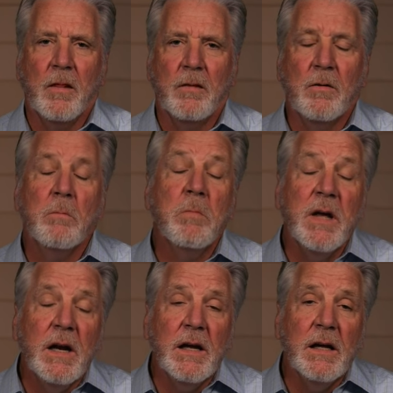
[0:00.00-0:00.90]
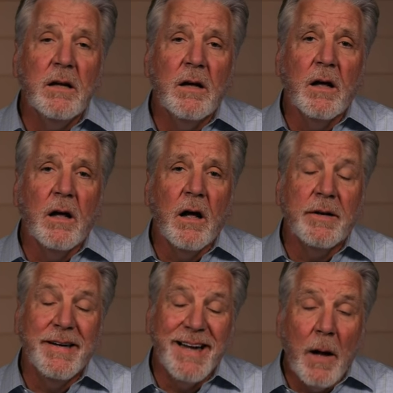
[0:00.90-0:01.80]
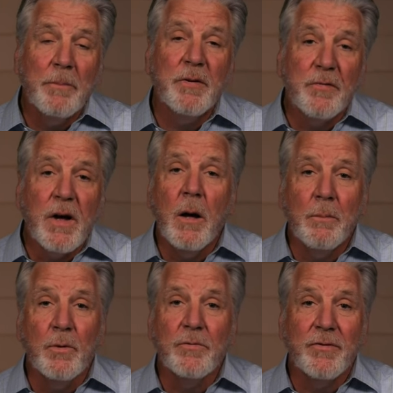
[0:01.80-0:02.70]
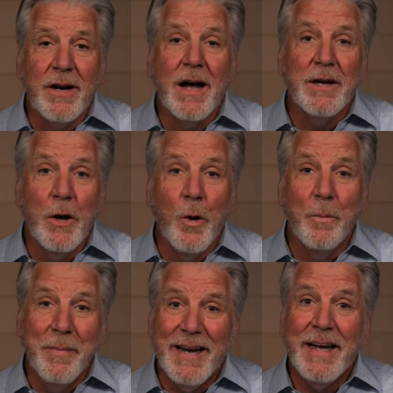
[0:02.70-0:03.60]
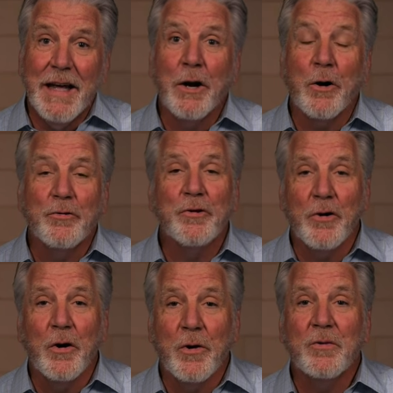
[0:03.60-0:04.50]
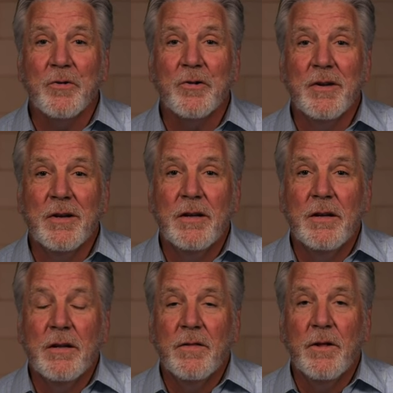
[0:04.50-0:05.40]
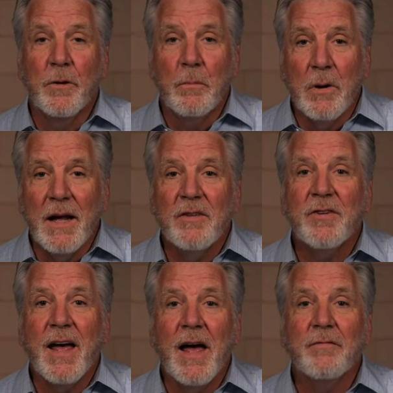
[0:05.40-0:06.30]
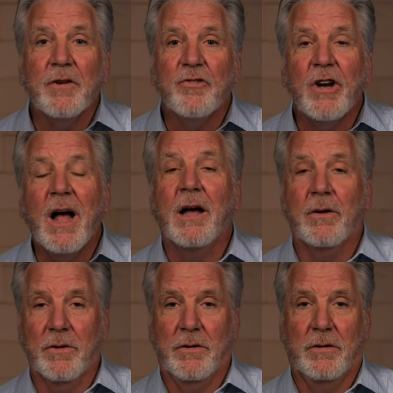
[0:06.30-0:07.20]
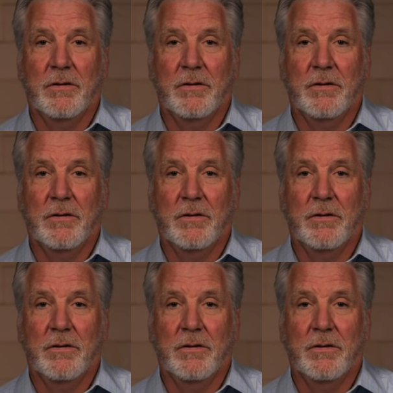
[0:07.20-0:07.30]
There are many adoptive couples that I know, many in our church, that are blessed to have a child